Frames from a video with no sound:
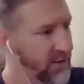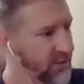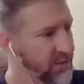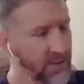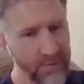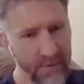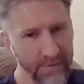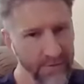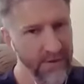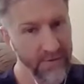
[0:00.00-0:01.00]
just on my
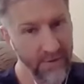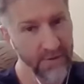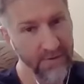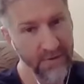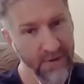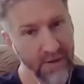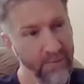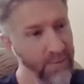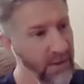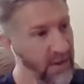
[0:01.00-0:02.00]
face all the time